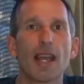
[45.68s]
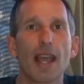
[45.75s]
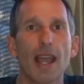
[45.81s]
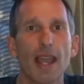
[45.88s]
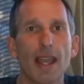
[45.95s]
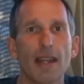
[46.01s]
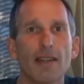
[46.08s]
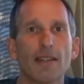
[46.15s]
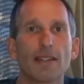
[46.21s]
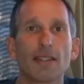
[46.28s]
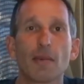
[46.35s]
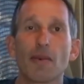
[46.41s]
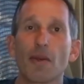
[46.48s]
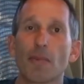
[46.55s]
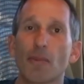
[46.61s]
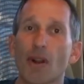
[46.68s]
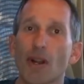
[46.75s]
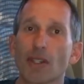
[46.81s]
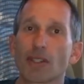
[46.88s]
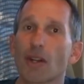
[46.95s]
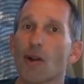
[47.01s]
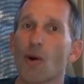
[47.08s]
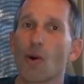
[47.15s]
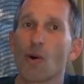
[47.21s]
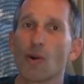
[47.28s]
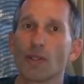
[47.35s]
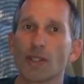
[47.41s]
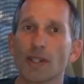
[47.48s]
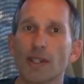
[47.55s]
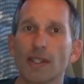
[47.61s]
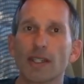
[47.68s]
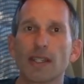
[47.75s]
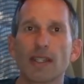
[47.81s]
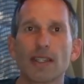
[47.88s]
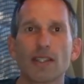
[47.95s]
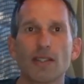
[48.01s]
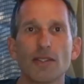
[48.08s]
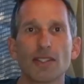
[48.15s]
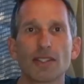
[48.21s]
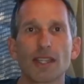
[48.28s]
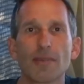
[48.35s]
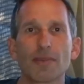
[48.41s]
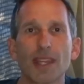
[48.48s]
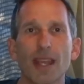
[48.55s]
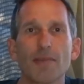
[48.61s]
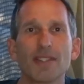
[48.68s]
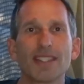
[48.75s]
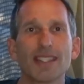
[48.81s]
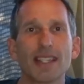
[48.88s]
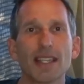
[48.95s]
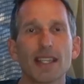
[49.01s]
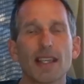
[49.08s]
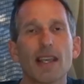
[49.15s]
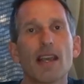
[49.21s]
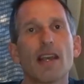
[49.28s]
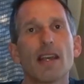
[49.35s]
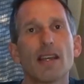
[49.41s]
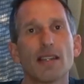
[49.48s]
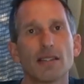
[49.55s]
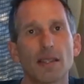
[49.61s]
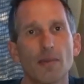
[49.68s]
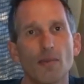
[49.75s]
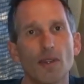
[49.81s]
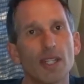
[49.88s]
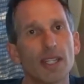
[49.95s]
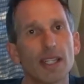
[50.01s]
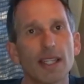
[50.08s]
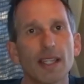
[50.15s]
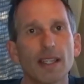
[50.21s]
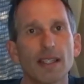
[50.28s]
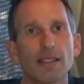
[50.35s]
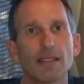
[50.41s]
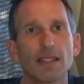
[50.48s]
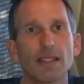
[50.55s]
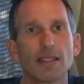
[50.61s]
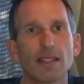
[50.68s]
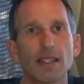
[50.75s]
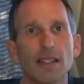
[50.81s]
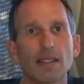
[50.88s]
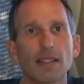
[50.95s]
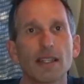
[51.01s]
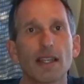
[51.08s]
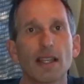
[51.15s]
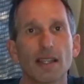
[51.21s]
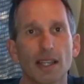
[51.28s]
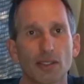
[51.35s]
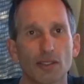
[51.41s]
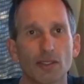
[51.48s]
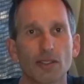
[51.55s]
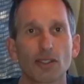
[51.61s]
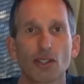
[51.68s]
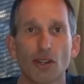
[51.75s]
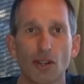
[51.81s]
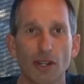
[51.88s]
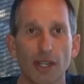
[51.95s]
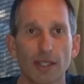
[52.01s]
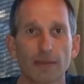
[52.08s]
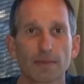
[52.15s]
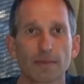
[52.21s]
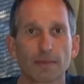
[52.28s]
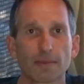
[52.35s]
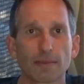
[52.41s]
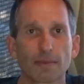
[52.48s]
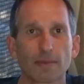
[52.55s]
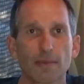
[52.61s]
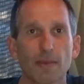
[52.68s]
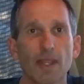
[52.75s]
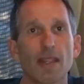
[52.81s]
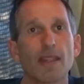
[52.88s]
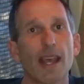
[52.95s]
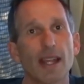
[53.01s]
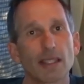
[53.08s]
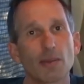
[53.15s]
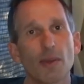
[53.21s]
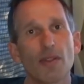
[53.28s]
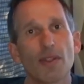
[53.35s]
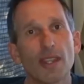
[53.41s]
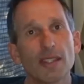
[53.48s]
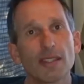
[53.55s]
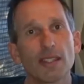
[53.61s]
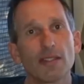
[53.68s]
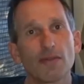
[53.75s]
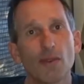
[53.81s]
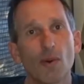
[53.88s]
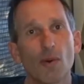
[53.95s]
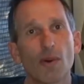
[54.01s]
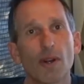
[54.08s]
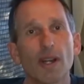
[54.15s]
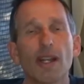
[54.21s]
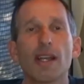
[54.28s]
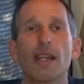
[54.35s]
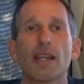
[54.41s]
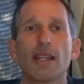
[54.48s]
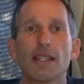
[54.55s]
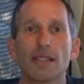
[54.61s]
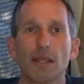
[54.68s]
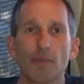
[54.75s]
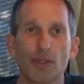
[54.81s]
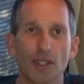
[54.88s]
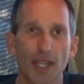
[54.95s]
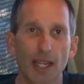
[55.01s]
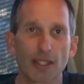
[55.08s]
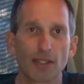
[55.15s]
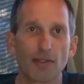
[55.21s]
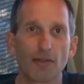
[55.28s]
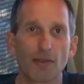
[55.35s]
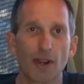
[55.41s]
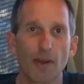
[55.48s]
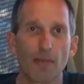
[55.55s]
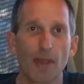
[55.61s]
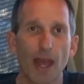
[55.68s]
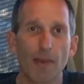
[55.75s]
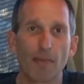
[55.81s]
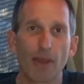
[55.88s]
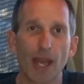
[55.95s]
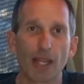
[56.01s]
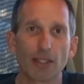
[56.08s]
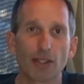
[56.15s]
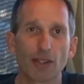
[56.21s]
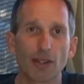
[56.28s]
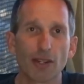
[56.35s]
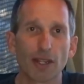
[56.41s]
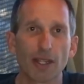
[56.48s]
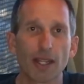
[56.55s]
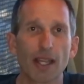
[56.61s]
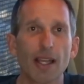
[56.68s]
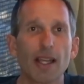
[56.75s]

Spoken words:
and some of the parks are older, you sometimes see some really inconsistent electrical current. That's what this is for, is to protect you from that bad current.